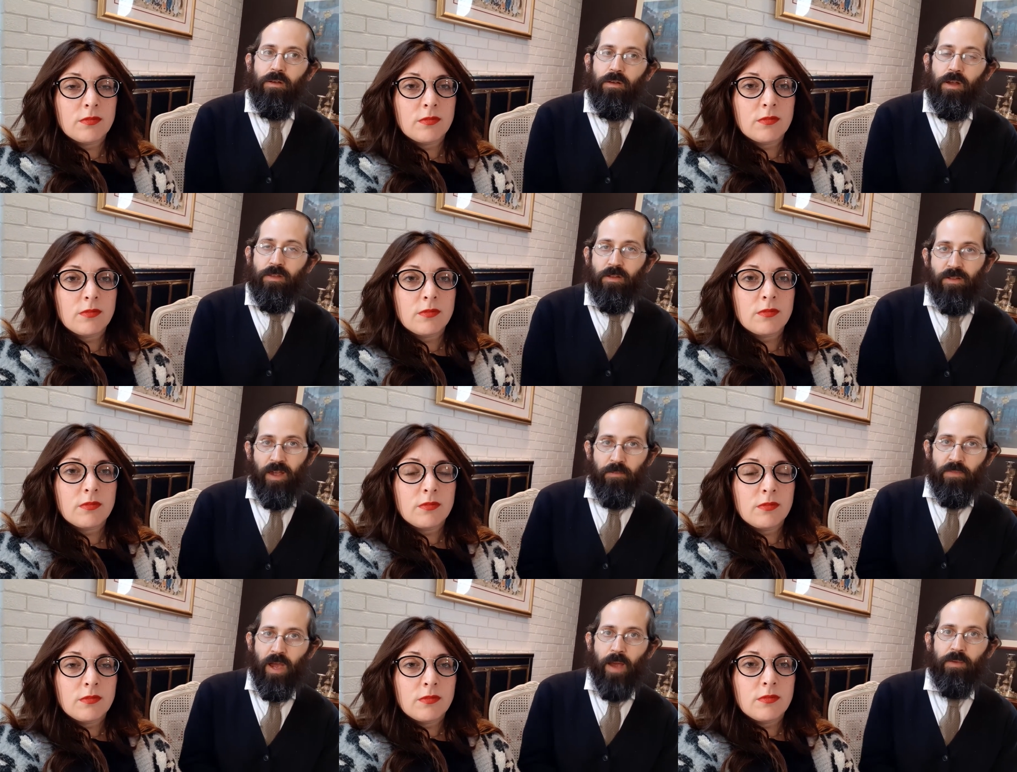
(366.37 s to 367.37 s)
Speaker 1: At the same
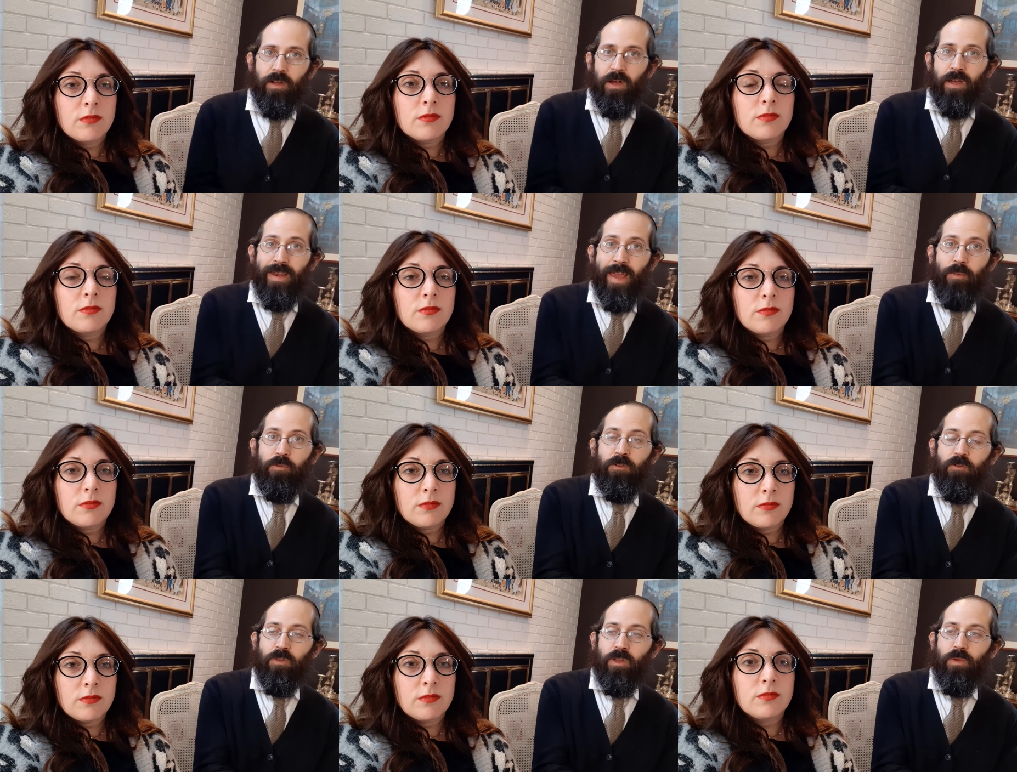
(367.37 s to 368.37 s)
time, it
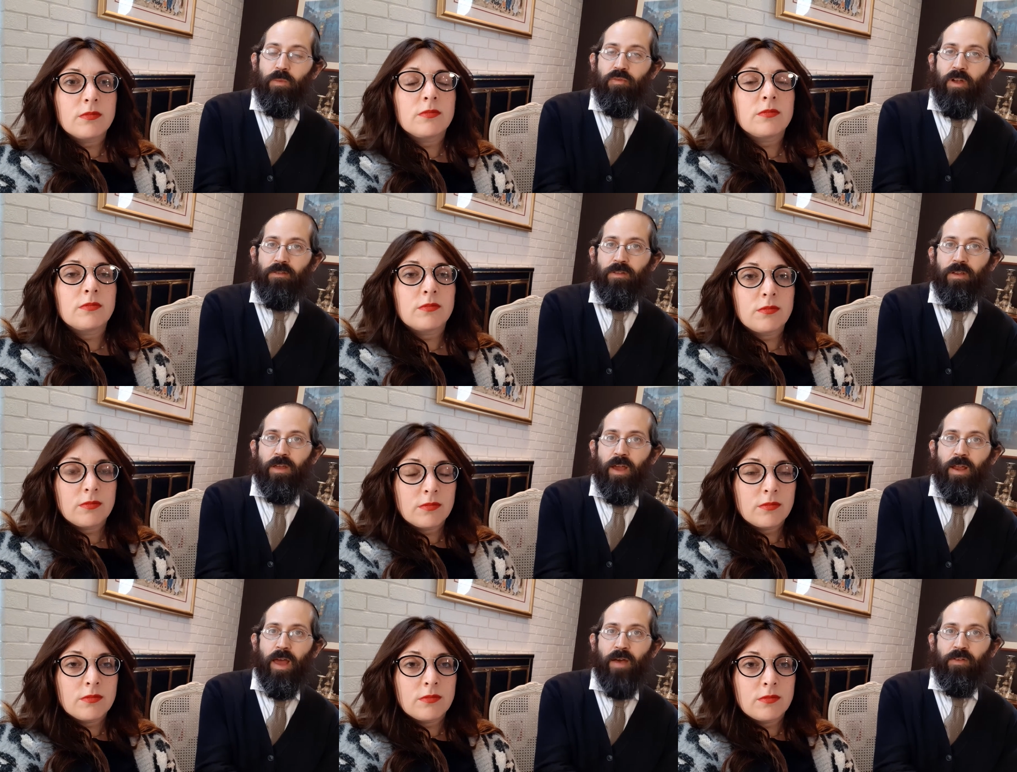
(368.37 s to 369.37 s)
enables you to be present
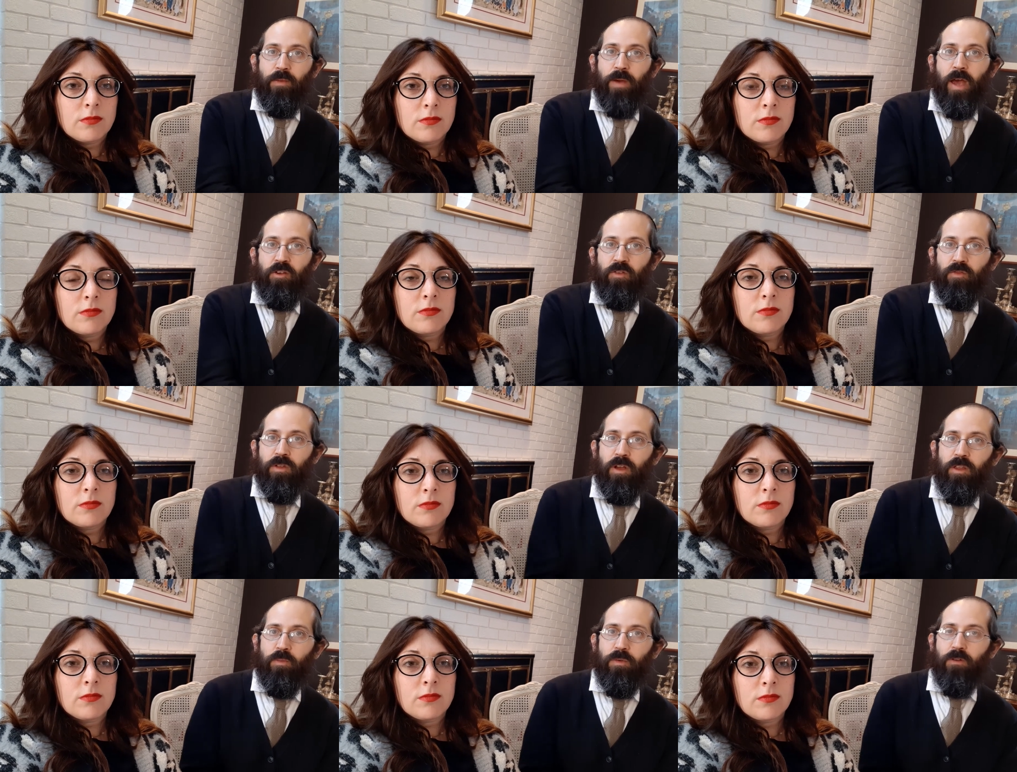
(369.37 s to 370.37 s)
and have compassion for the
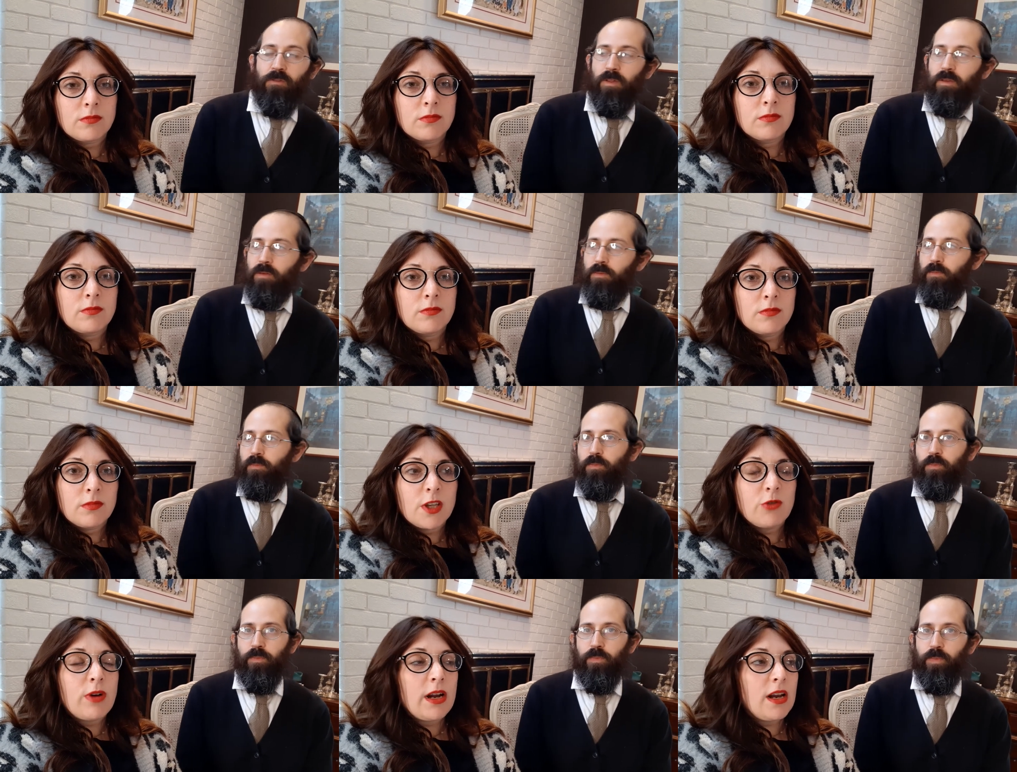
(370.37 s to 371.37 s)
other person.
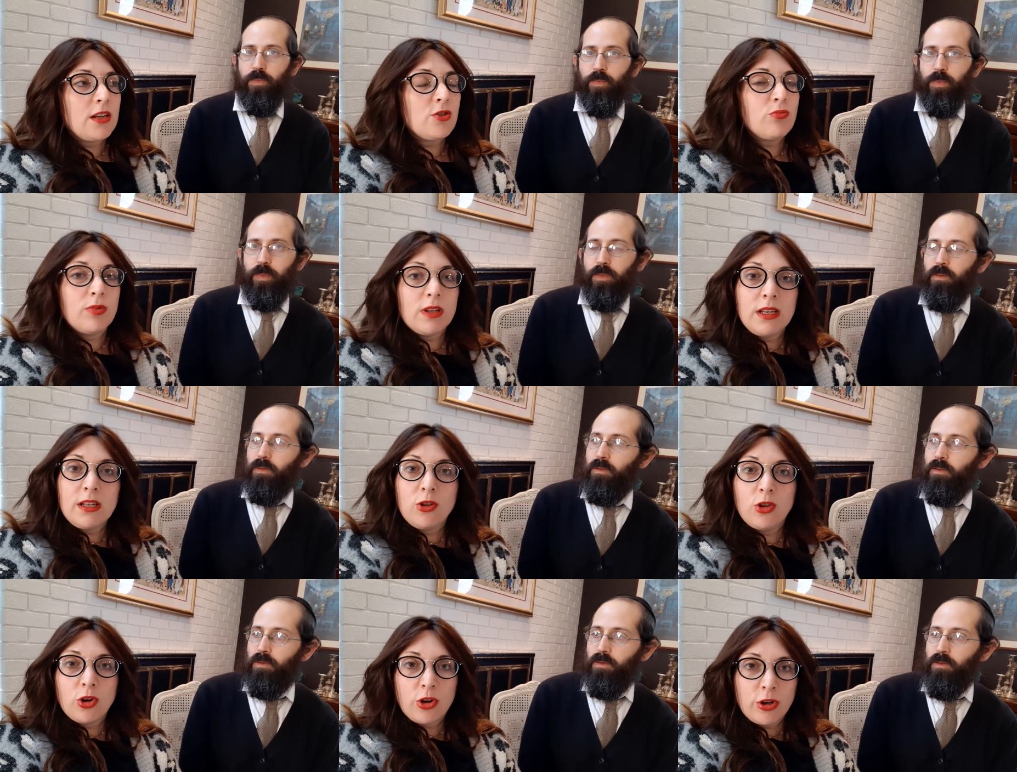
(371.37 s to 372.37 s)
Speaker 2: Right, and to really
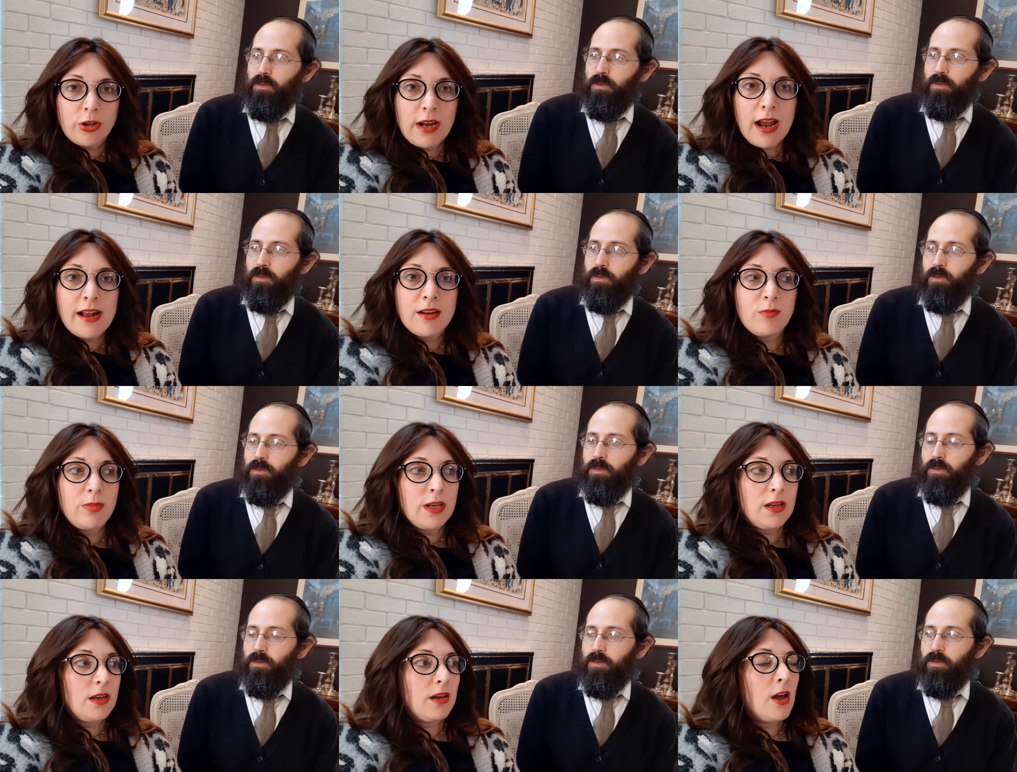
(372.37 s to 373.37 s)
learn how to
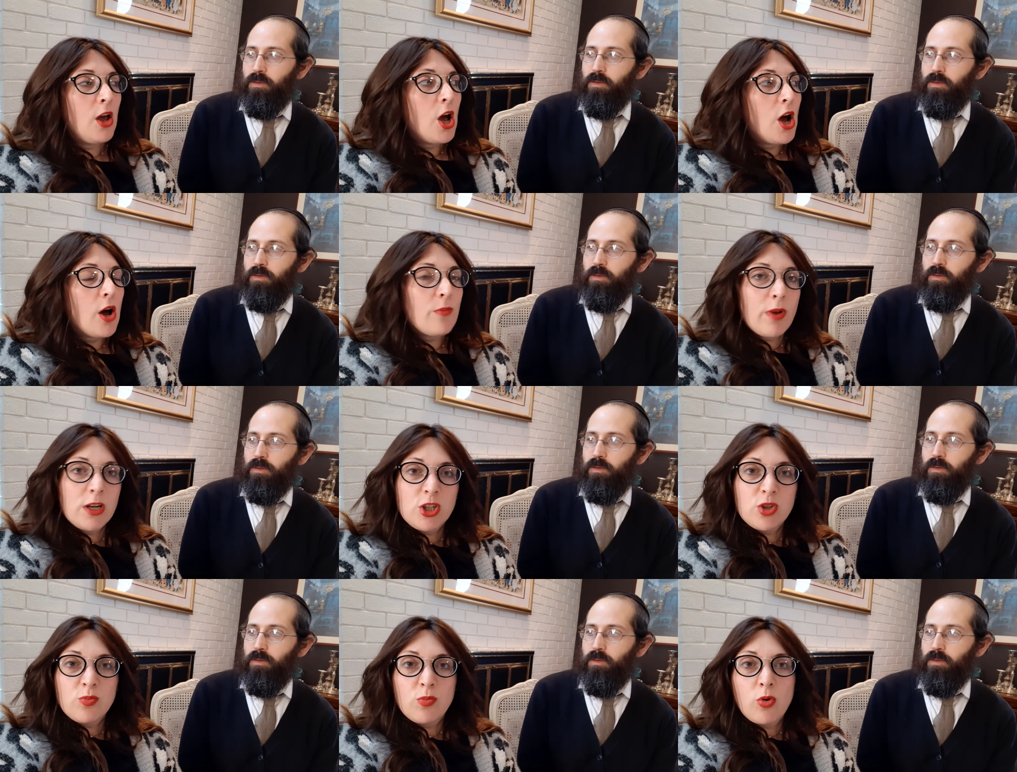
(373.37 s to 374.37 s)
be a
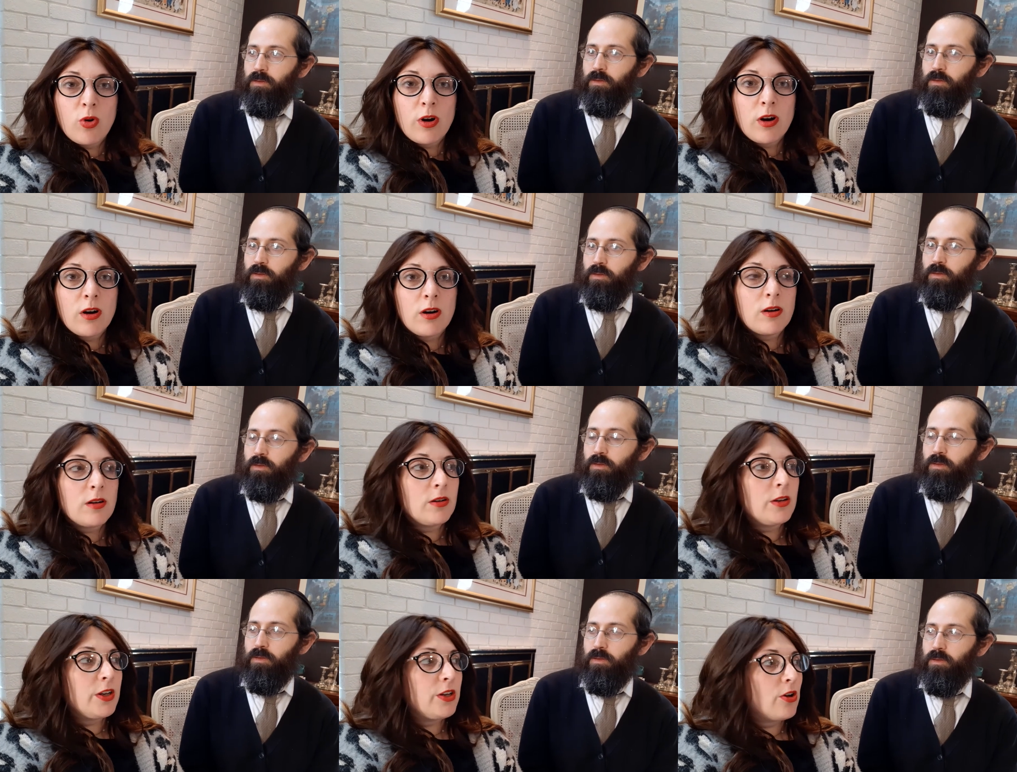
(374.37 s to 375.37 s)
much more,
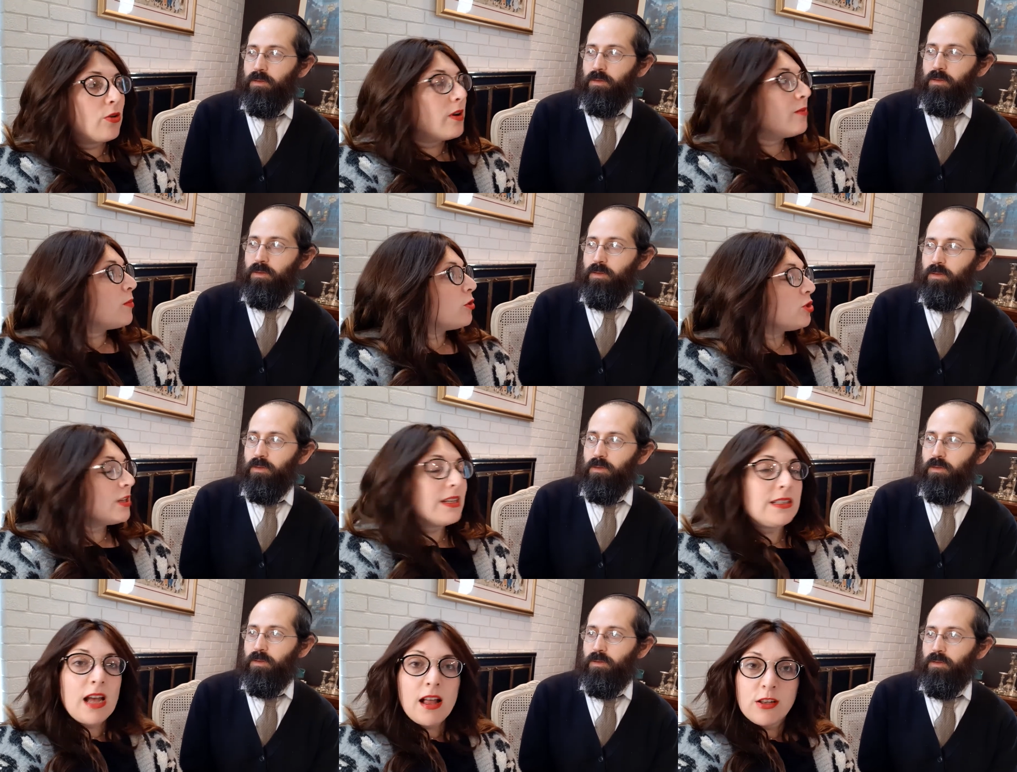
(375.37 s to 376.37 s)
you know, emotionally
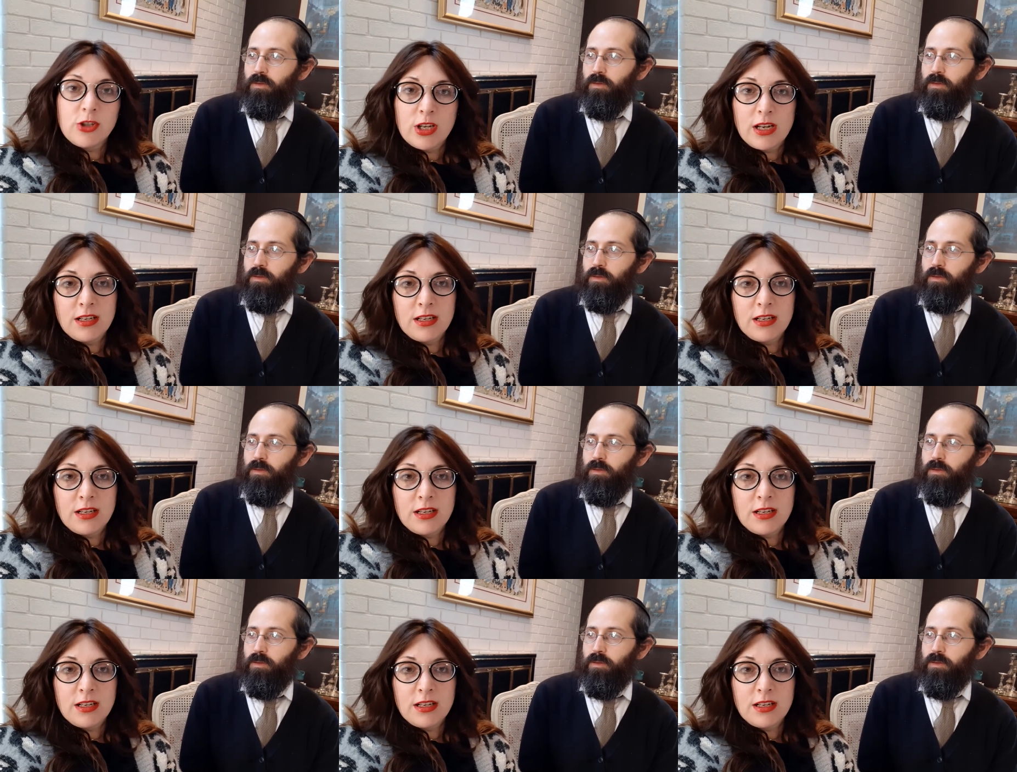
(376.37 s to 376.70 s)
intelligent